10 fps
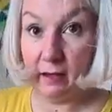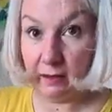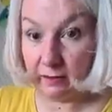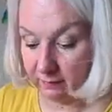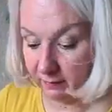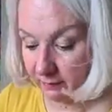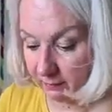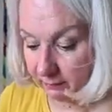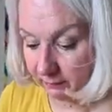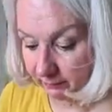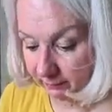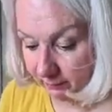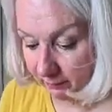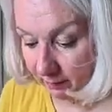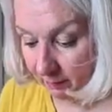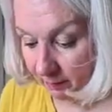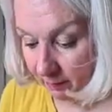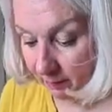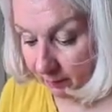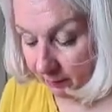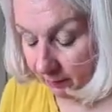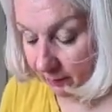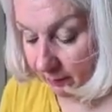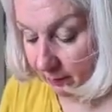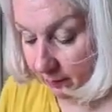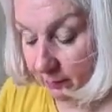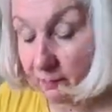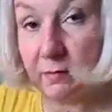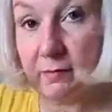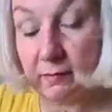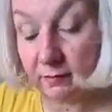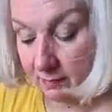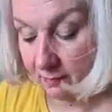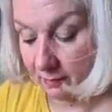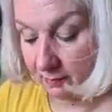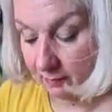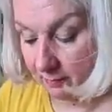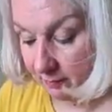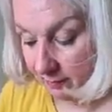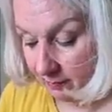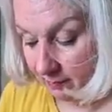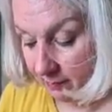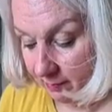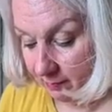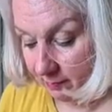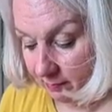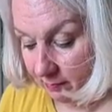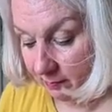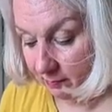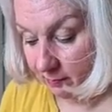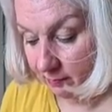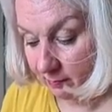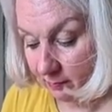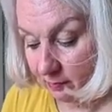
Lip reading: Love them. And Joanne says reminds her of the recent Emma Jane Austen film.